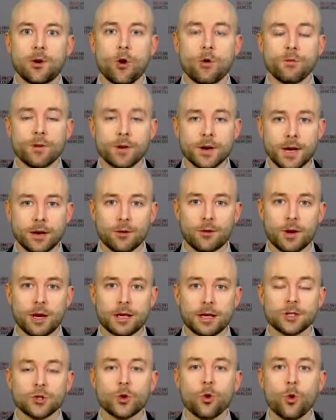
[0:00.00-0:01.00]
overnight
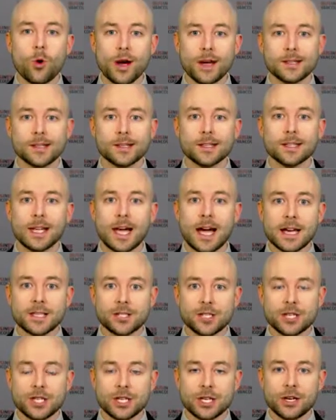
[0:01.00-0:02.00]
rate twice
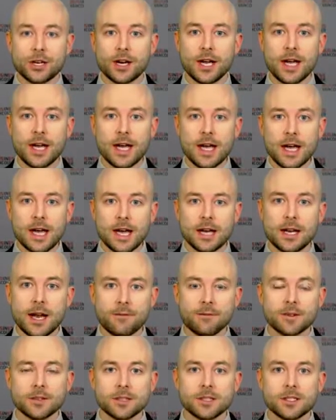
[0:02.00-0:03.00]
last year in an
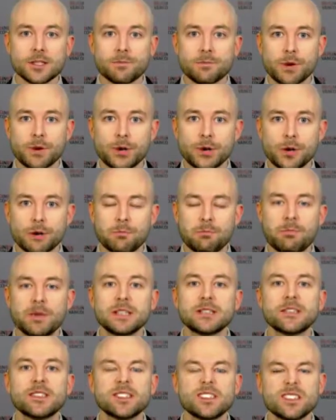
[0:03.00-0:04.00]
effort to spur
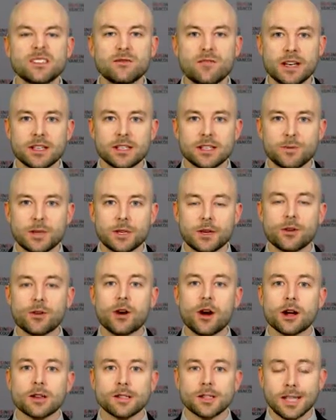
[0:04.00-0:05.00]
business investment
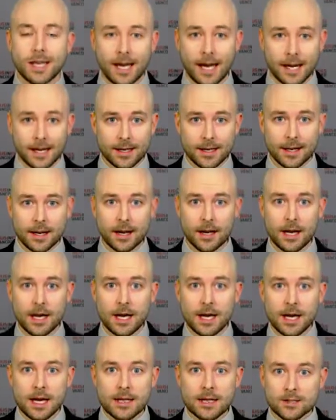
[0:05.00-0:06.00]
across Canada.
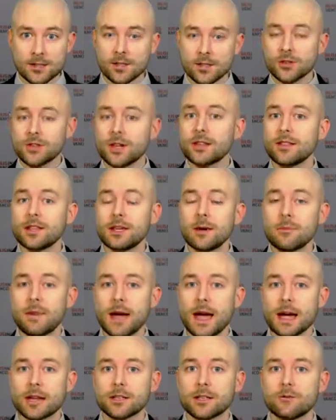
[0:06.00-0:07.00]
This also had the
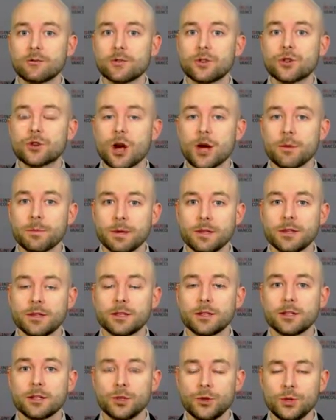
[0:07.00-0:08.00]
impact of dropping
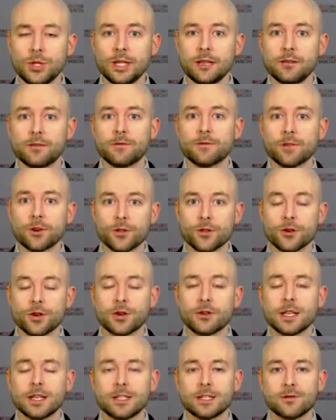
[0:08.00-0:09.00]
the loonie further
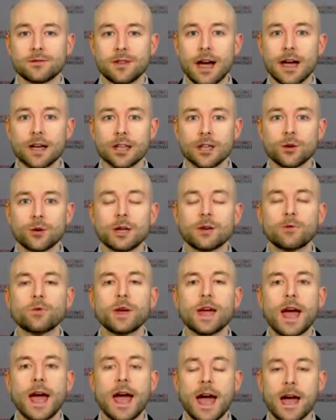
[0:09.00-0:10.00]
in its value. And if
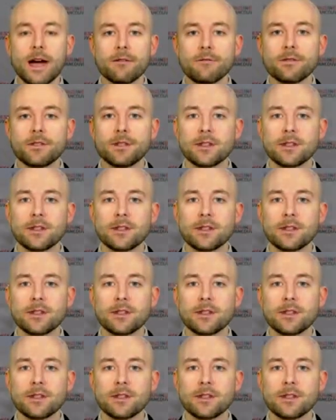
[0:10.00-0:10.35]
we have